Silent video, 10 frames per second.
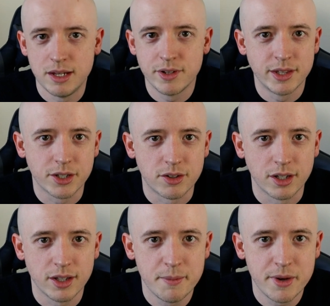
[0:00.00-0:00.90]
even in the
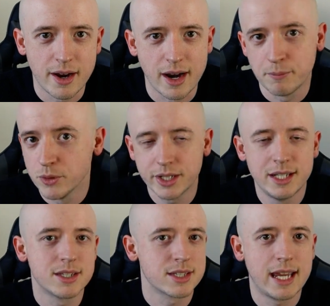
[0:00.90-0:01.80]
current climate, I'm
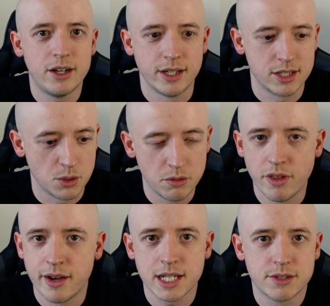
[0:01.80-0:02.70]
looking to scale that. So over
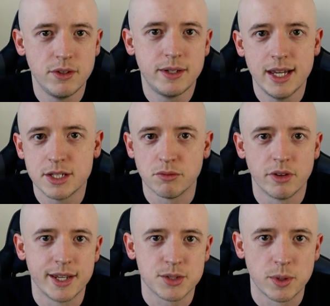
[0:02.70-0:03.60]
the next few days,
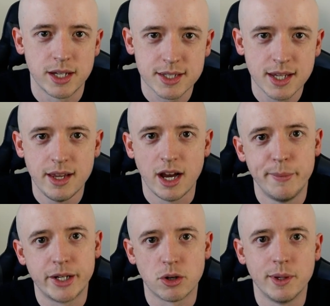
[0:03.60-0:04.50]
over the next weeks, I'll
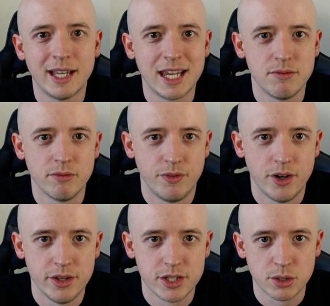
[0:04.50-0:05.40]
be growing that even
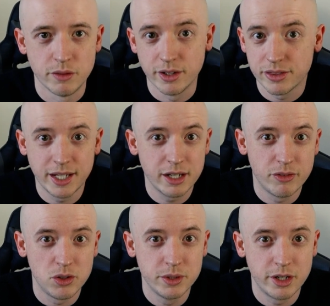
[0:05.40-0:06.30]
further. So if you're thinking
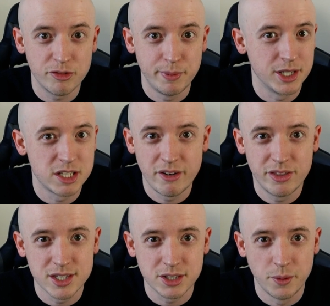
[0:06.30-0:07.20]
of holding off because of
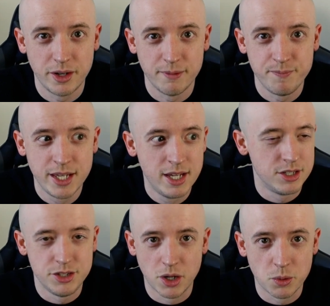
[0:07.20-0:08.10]
everything that's going on,
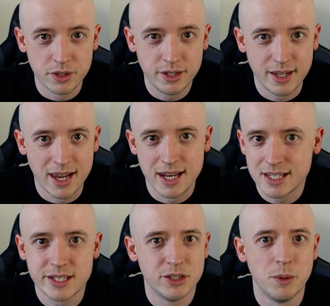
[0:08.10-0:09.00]
don't. It
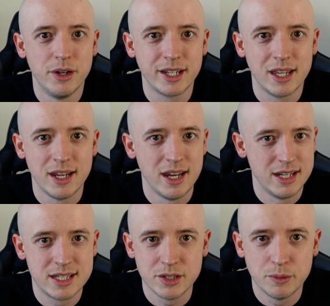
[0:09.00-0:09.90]
is still working. It
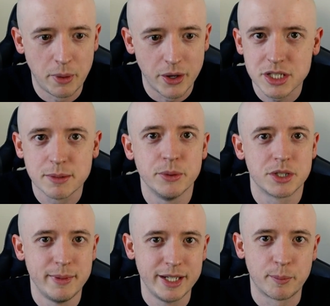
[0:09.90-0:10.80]
is still possible
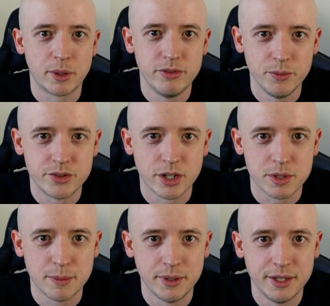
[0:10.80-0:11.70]
to make a profit with
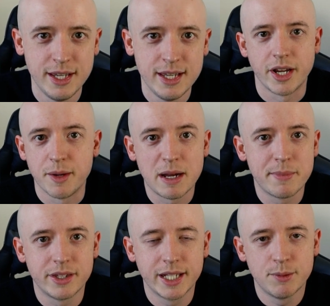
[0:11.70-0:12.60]
dropshipping. Now you might
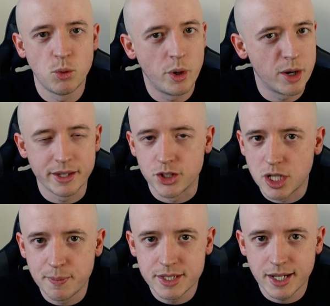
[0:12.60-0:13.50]
be thinking, well, what about the
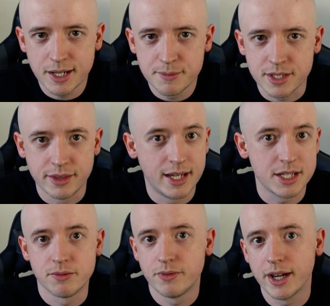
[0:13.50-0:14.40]
shipping times? And
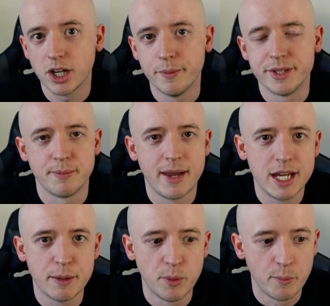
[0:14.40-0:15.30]
that's a fair comment to
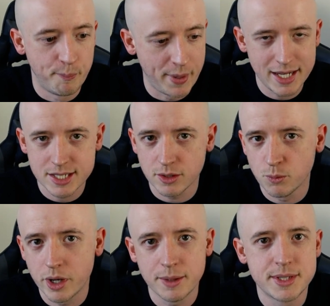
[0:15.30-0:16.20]
make, but based
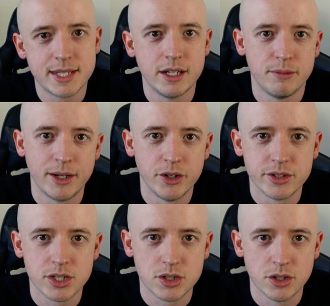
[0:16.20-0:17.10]
on what I'm seeing on my
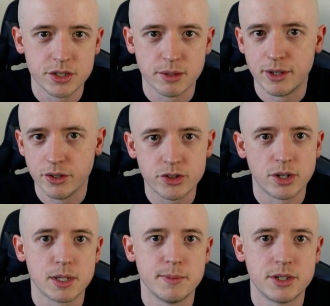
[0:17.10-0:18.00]
other stores, on my other
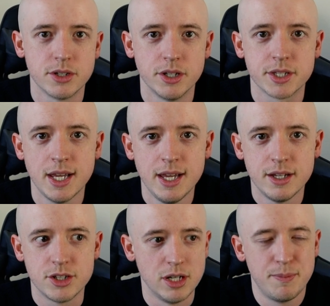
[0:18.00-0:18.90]
dropshipping stores,
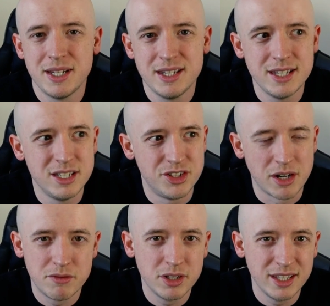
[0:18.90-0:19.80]
shipping is
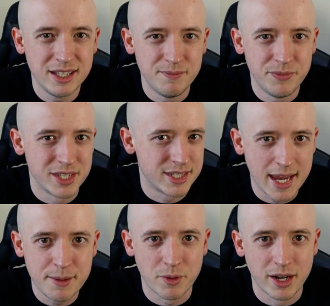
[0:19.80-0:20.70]
generally the same